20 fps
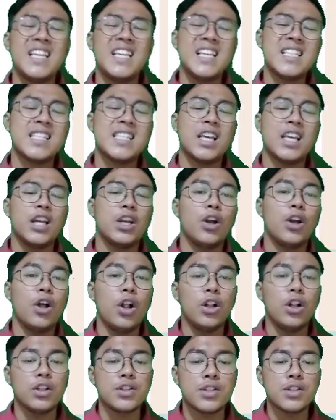is an
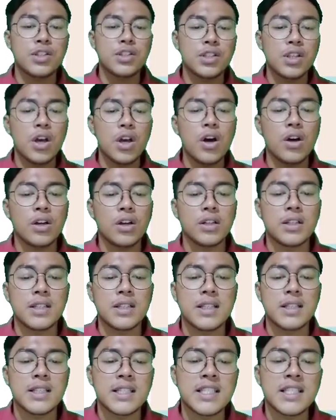old song
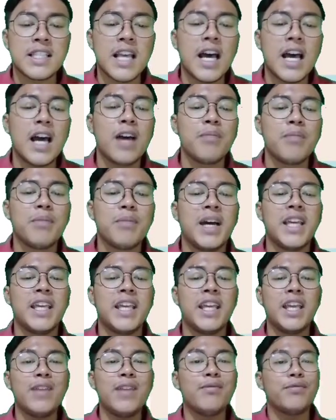sung by
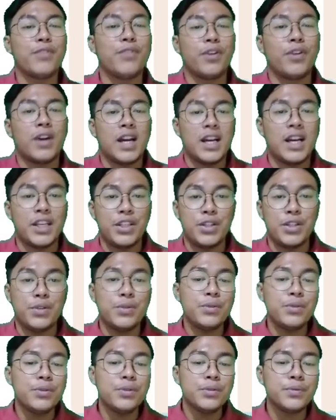him for
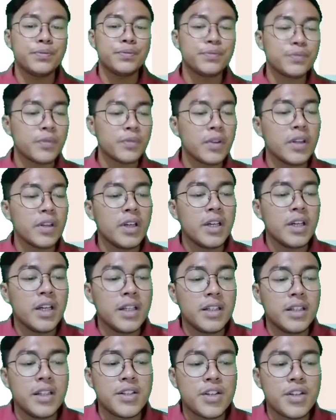you?
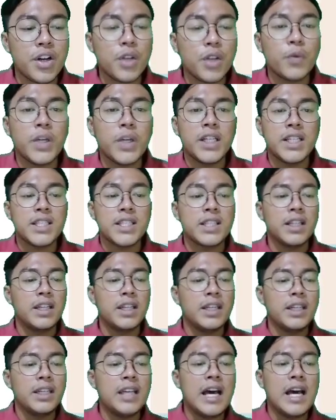The third one is
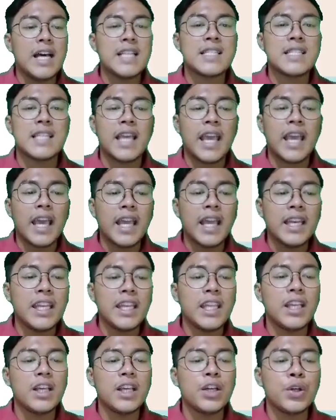does
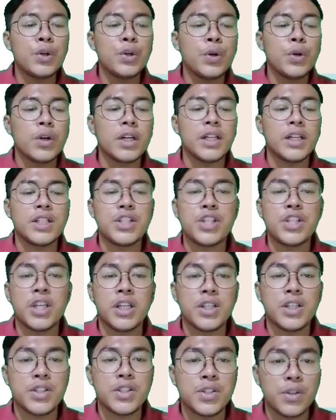Annie cook a
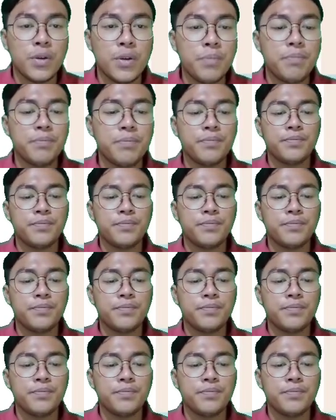chicken soup?